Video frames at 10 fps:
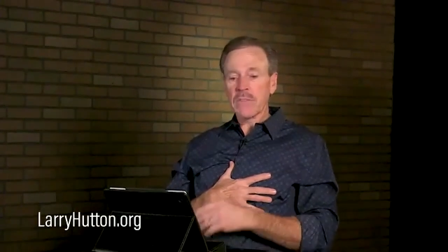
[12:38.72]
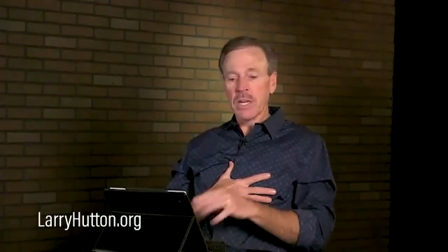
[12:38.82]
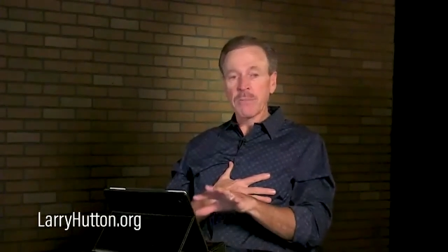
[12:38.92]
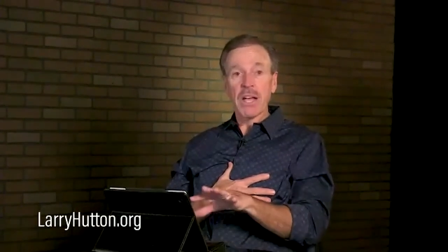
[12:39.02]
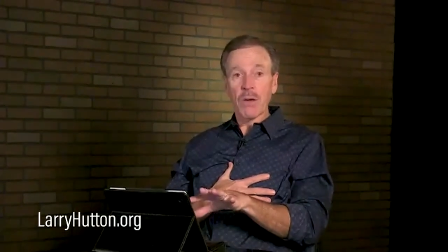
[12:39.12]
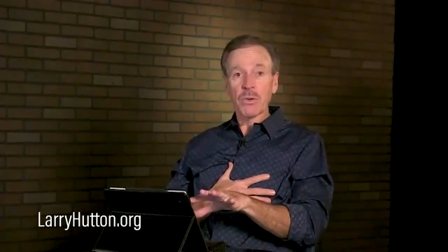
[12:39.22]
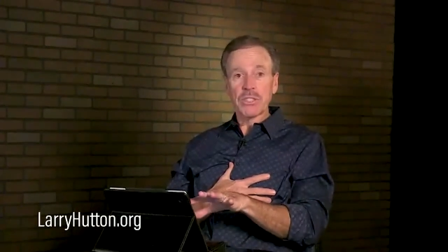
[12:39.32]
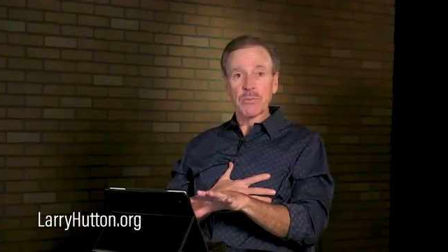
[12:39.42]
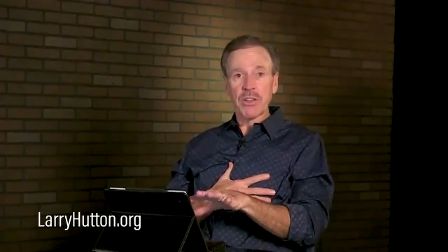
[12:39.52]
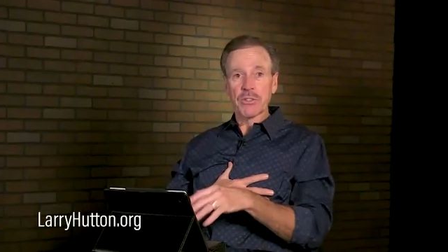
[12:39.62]
I'll
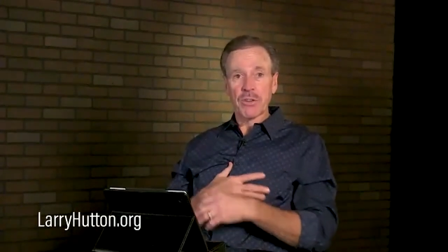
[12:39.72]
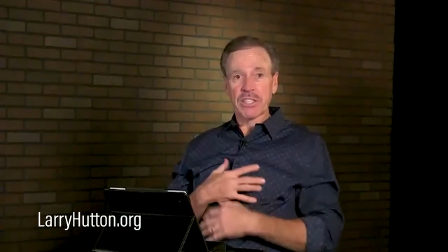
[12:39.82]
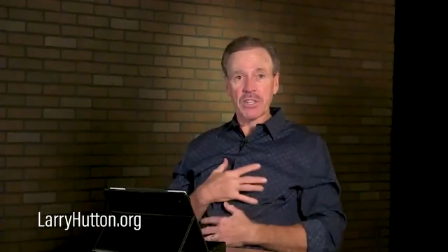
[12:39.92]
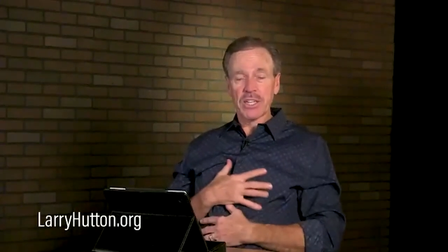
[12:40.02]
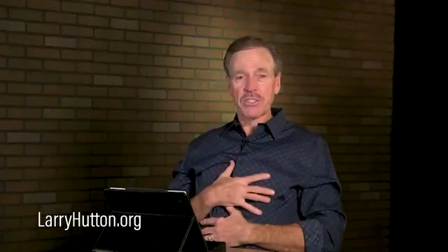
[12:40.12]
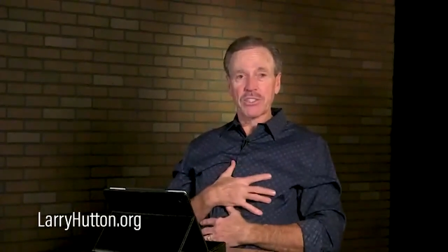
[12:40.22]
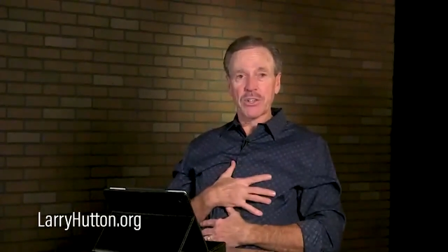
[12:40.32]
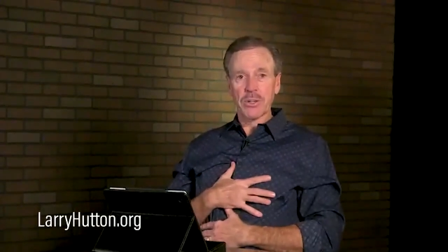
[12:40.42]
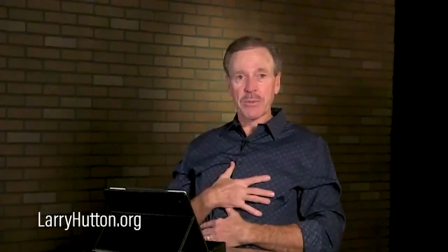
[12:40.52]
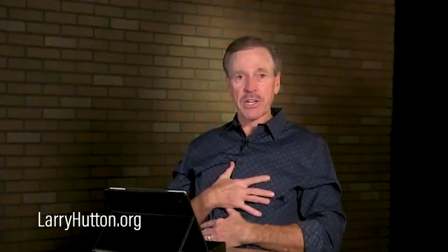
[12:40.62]
read some other translations
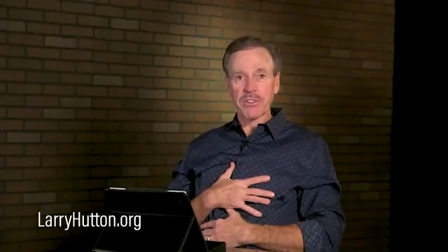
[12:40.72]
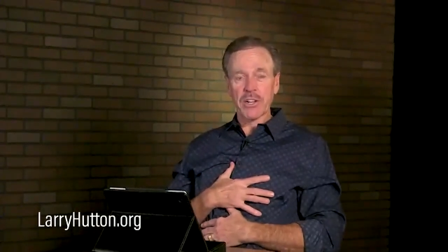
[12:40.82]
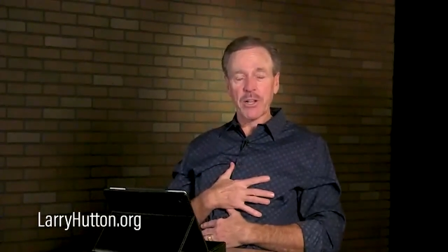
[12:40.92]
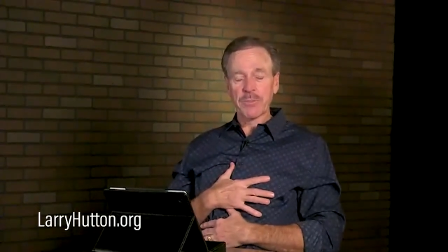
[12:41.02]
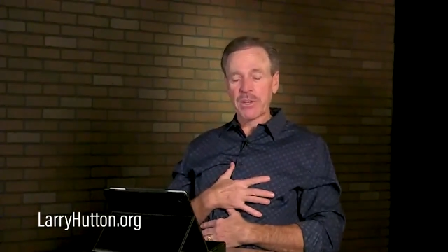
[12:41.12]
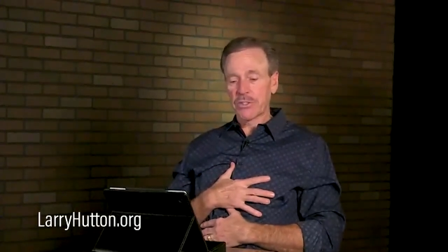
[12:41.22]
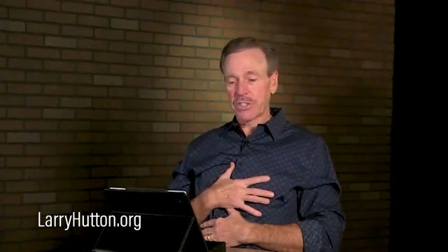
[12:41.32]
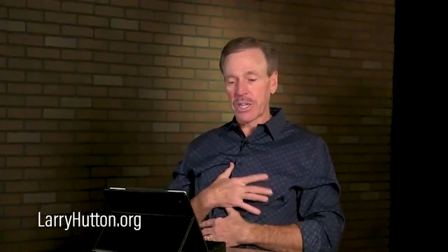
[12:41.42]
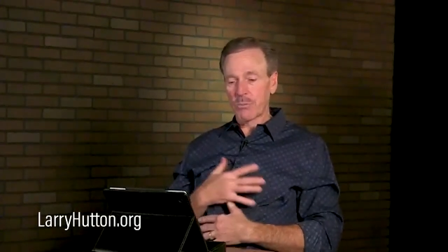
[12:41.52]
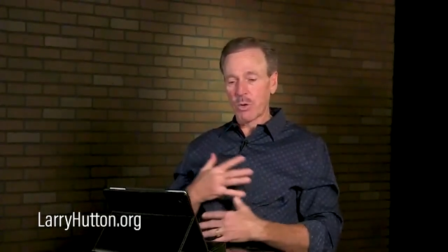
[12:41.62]
here in a minute that'll help you
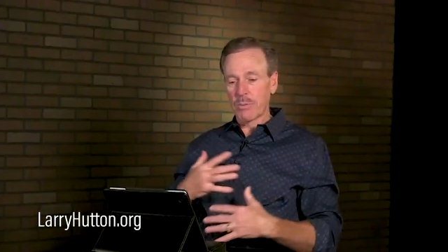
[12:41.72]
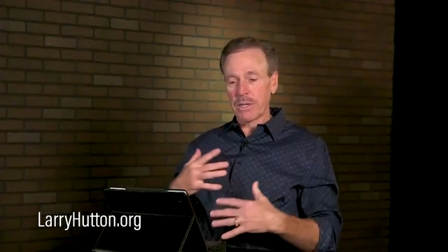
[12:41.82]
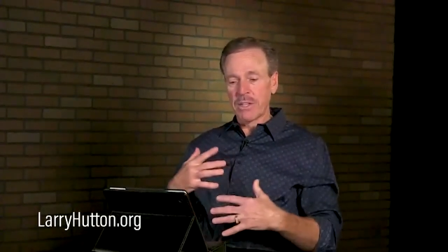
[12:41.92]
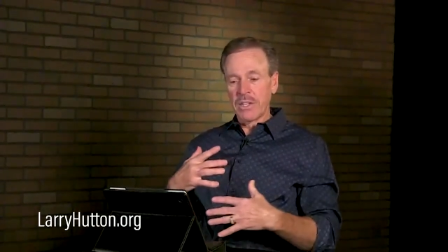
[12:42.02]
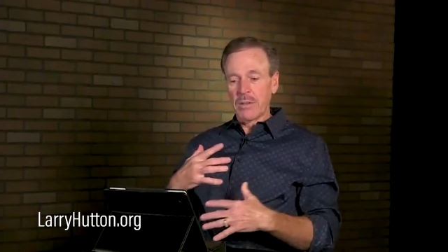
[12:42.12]
understand it more, but